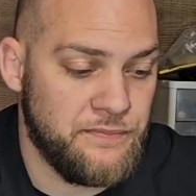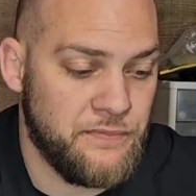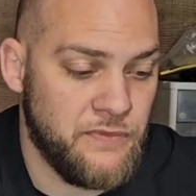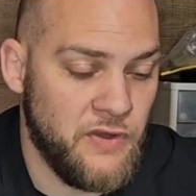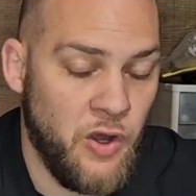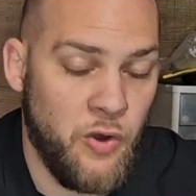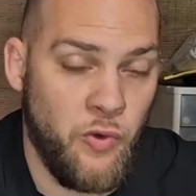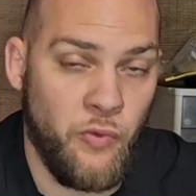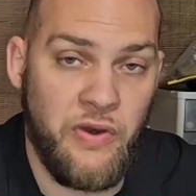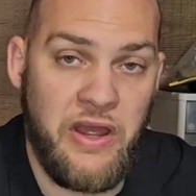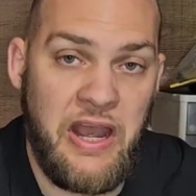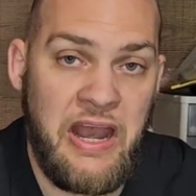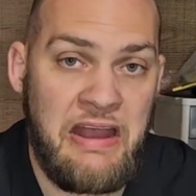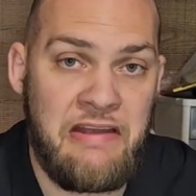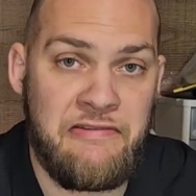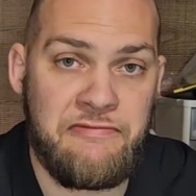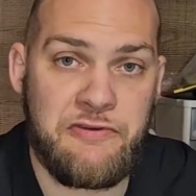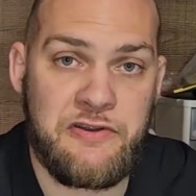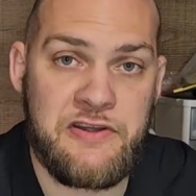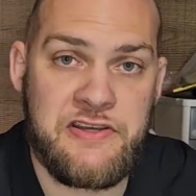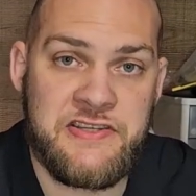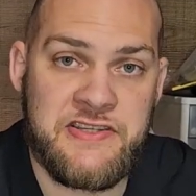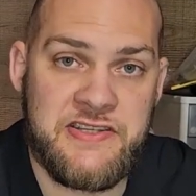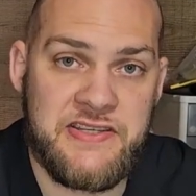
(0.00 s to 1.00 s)

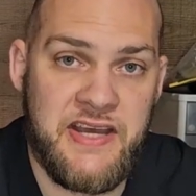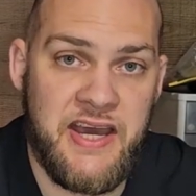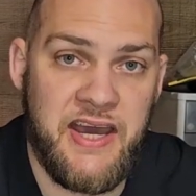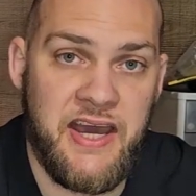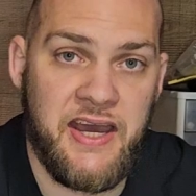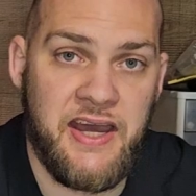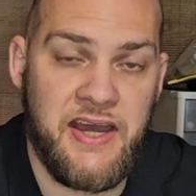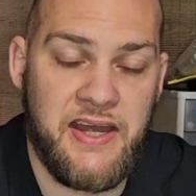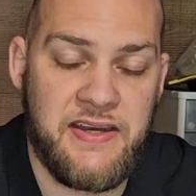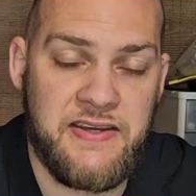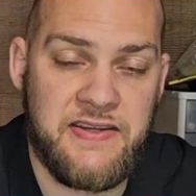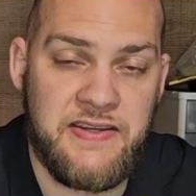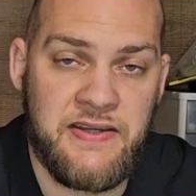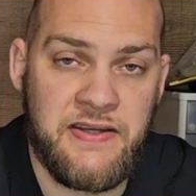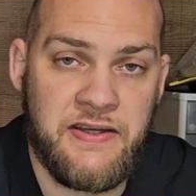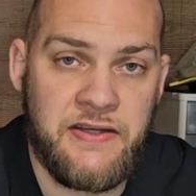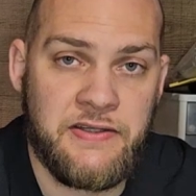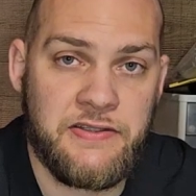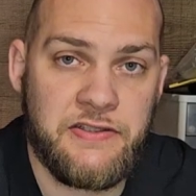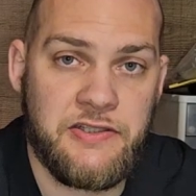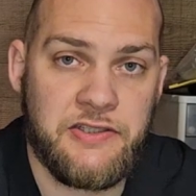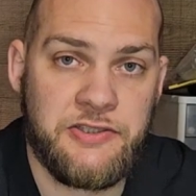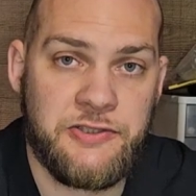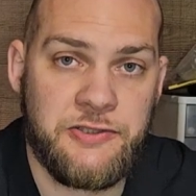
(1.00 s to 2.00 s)
every set
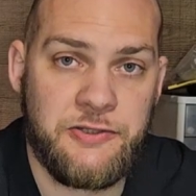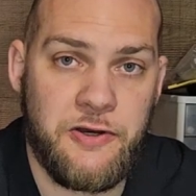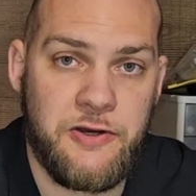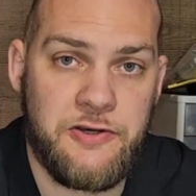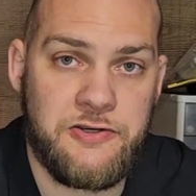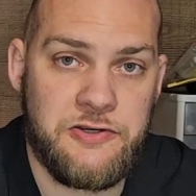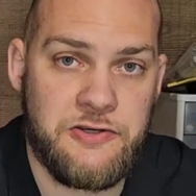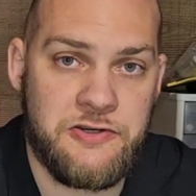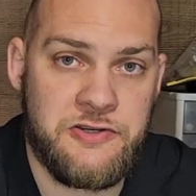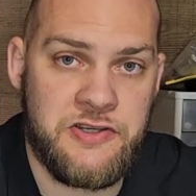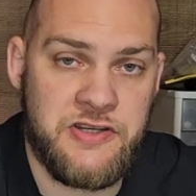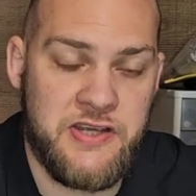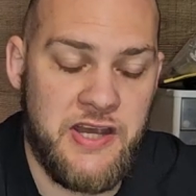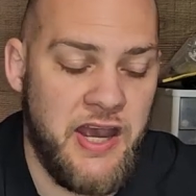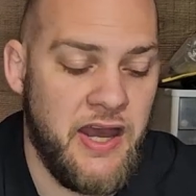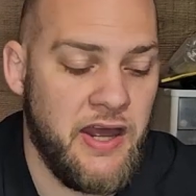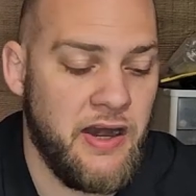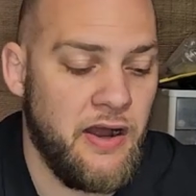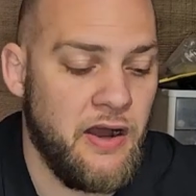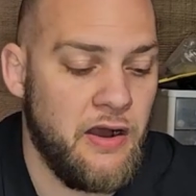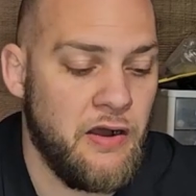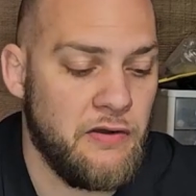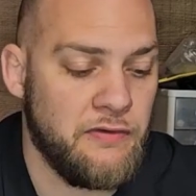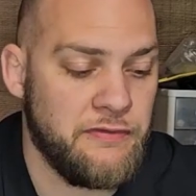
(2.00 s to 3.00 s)
to start your set
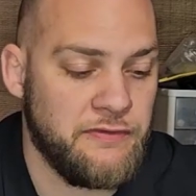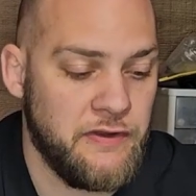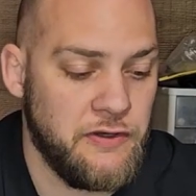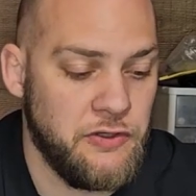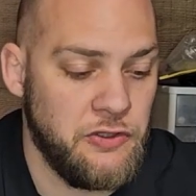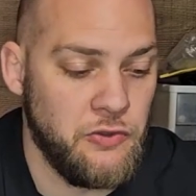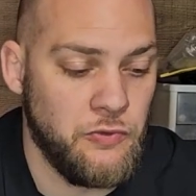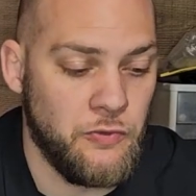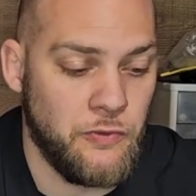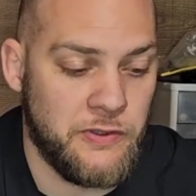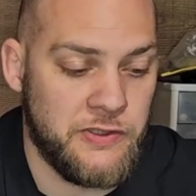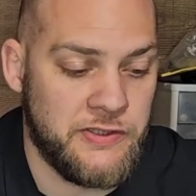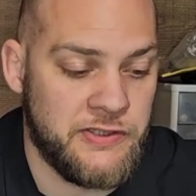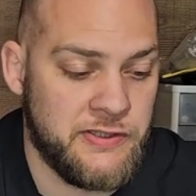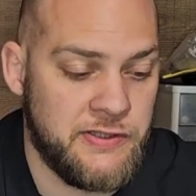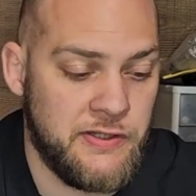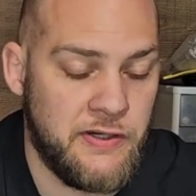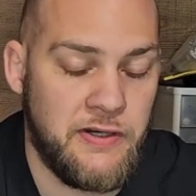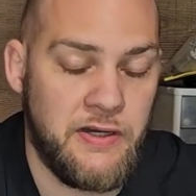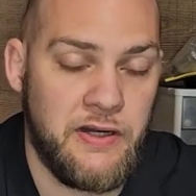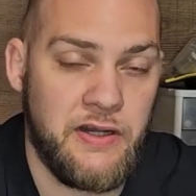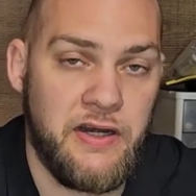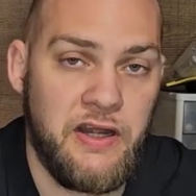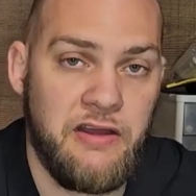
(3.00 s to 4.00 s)
off and you want to
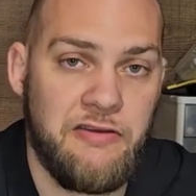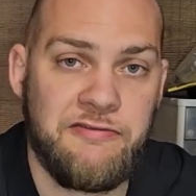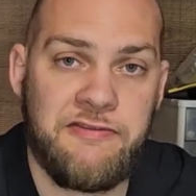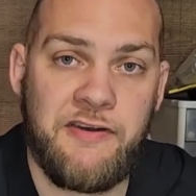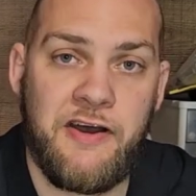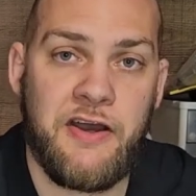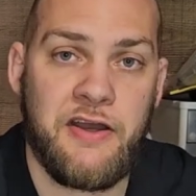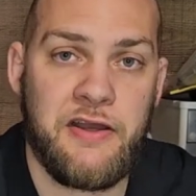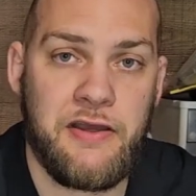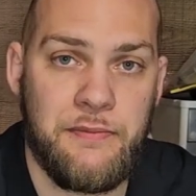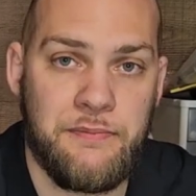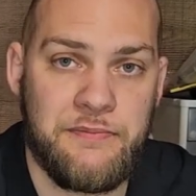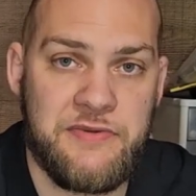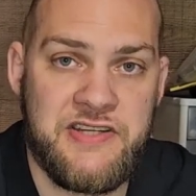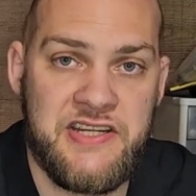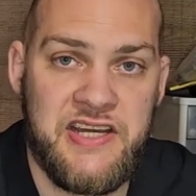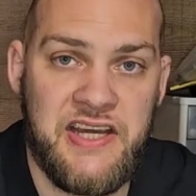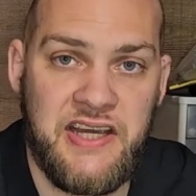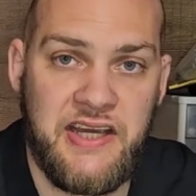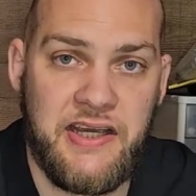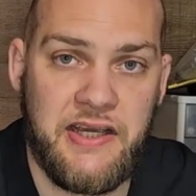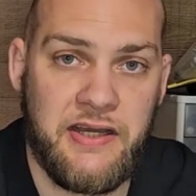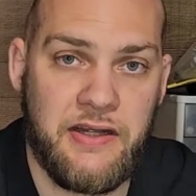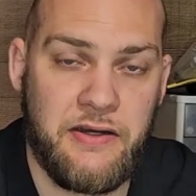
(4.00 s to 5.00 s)
start it at volume
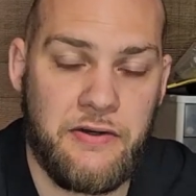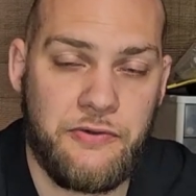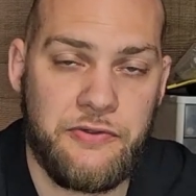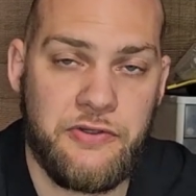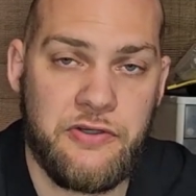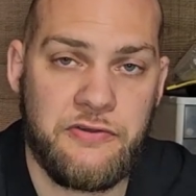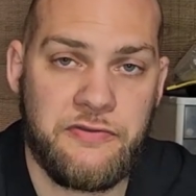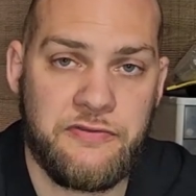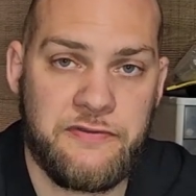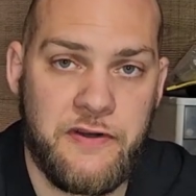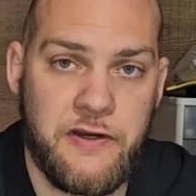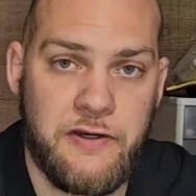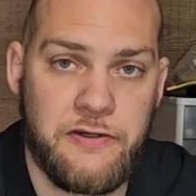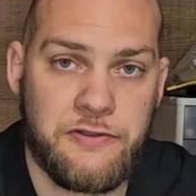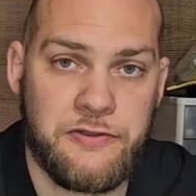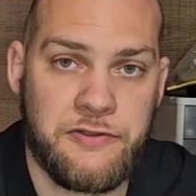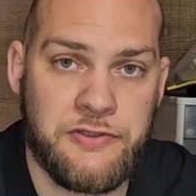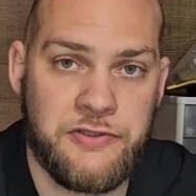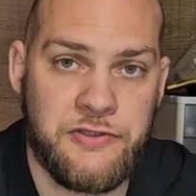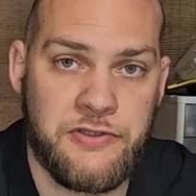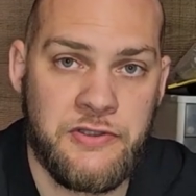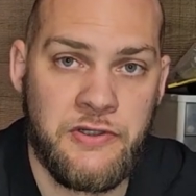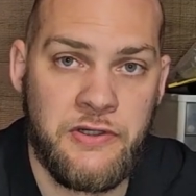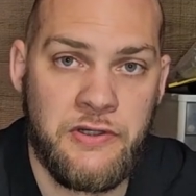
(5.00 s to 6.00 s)
10 on your
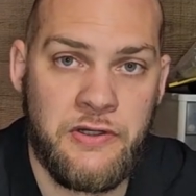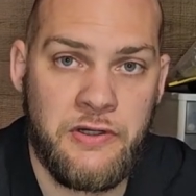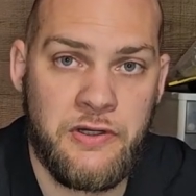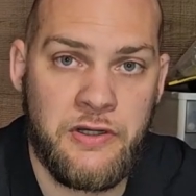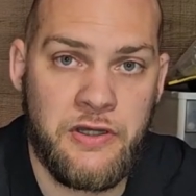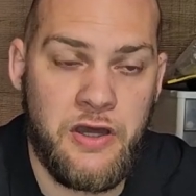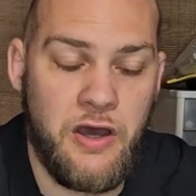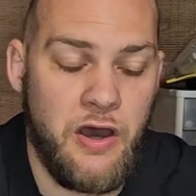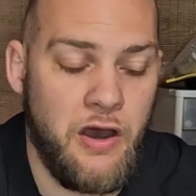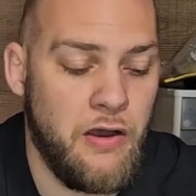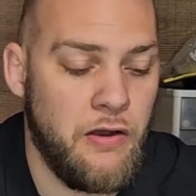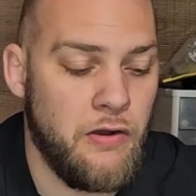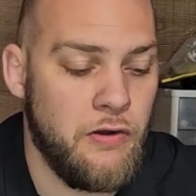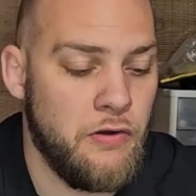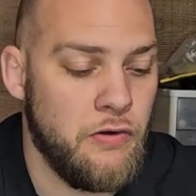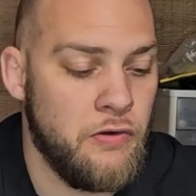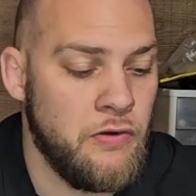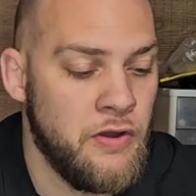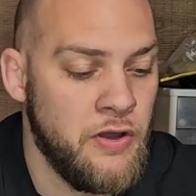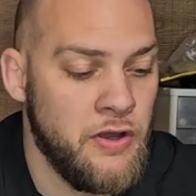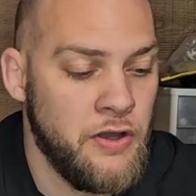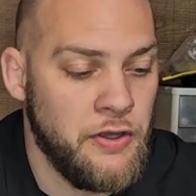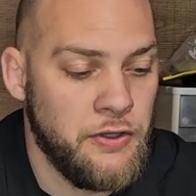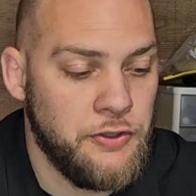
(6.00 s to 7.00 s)
first call,